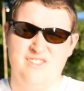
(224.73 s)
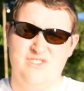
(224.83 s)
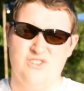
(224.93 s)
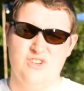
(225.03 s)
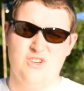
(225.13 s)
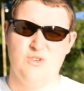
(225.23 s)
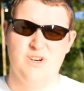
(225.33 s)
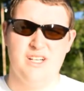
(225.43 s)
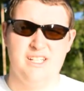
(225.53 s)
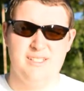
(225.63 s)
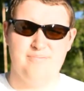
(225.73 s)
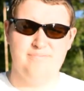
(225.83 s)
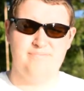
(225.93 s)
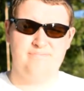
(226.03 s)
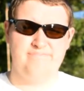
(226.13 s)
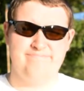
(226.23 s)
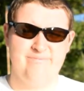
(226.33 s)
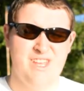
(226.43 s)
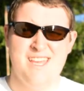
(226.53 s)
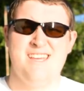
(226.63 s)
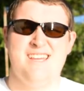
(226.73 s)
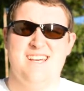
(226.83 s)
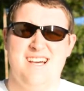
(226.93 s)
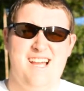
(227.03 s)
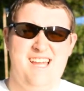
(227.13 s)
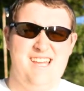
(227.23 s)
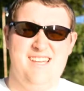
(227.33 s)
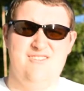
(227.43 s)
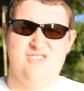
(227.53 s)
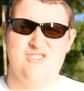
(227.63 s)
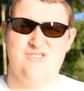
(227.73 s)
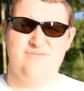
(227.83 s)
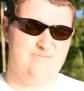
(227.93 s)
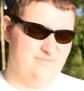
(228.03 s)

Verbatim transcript: So, um, I, I don't know.